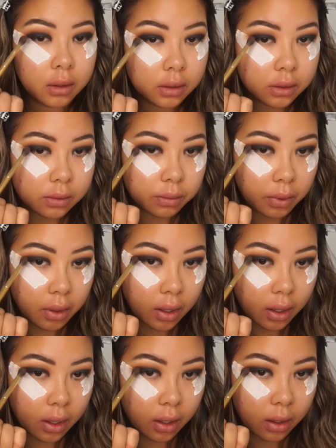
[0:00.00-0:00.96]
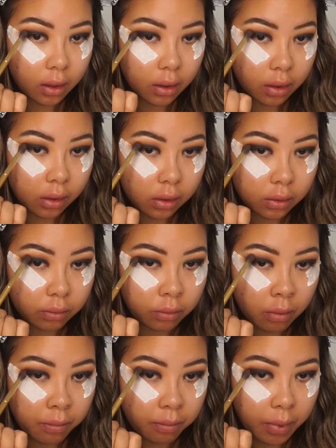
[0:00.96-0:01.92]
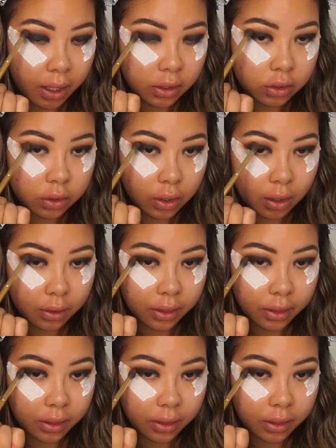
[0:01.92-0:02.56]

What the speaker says: just want to make sure